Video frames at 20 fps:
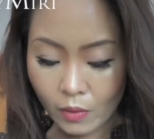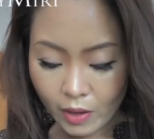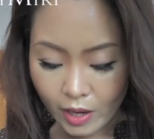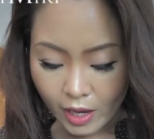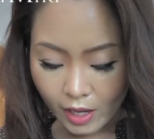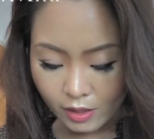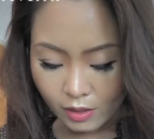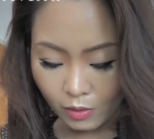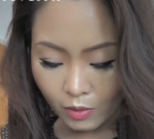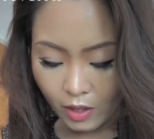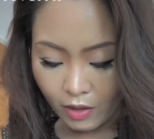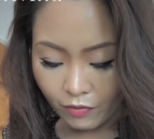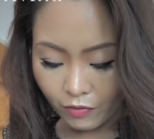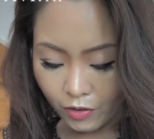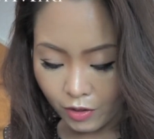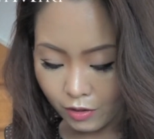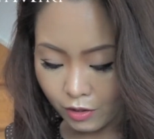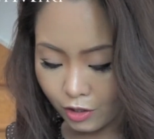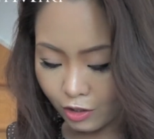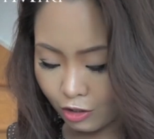Okay, so if
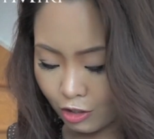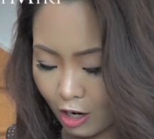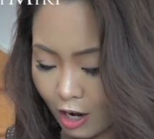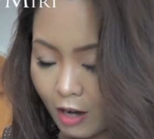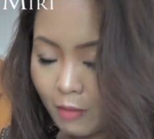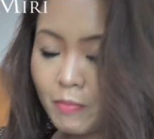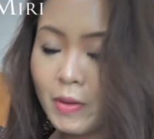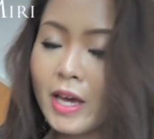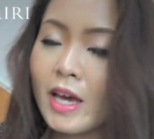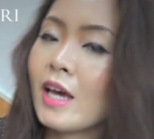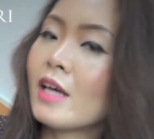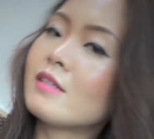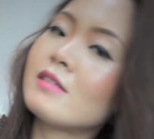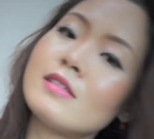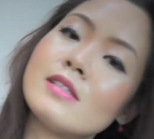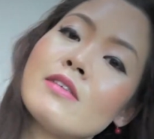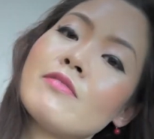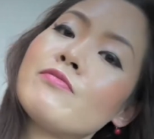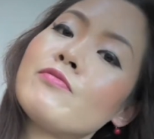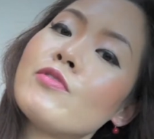you shop at
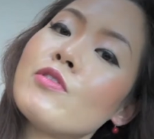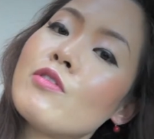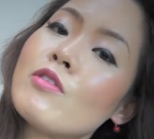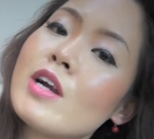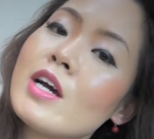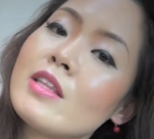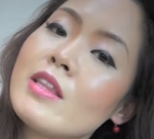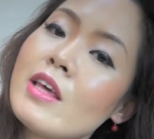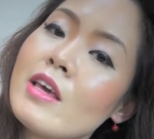Sephora,